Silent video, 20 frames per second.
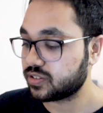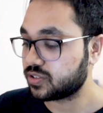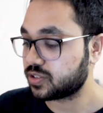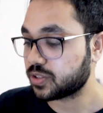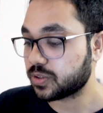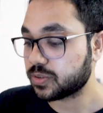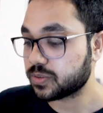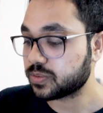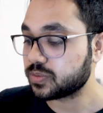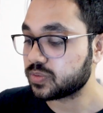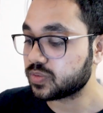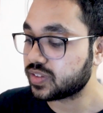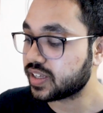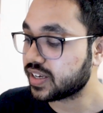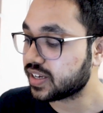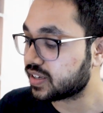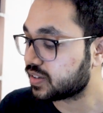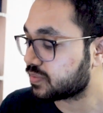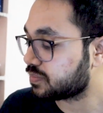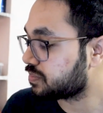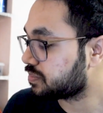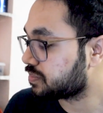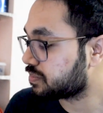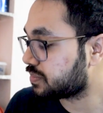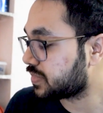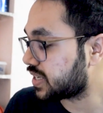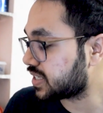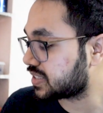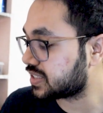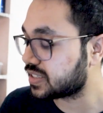So they
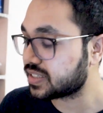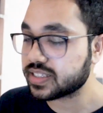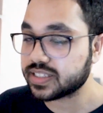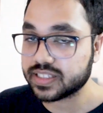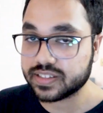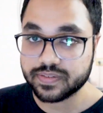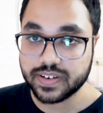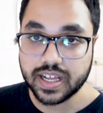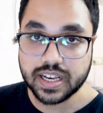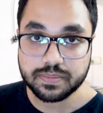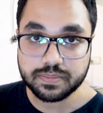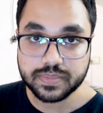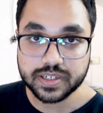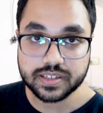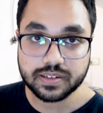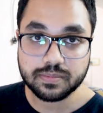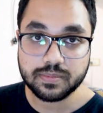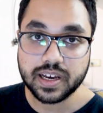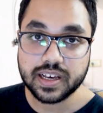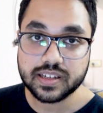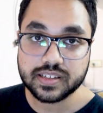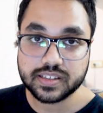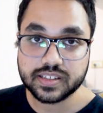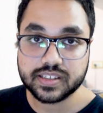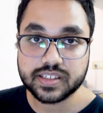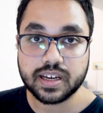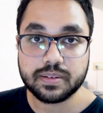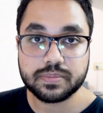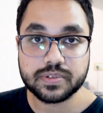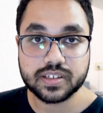missed this developmental biology
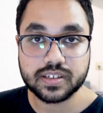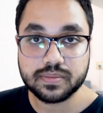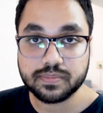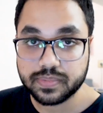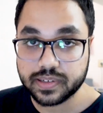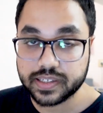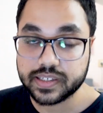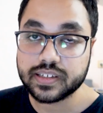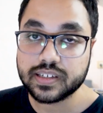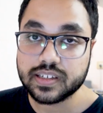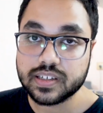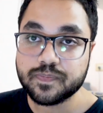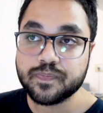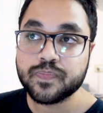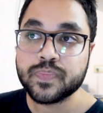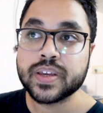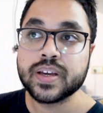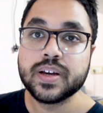chapter completely.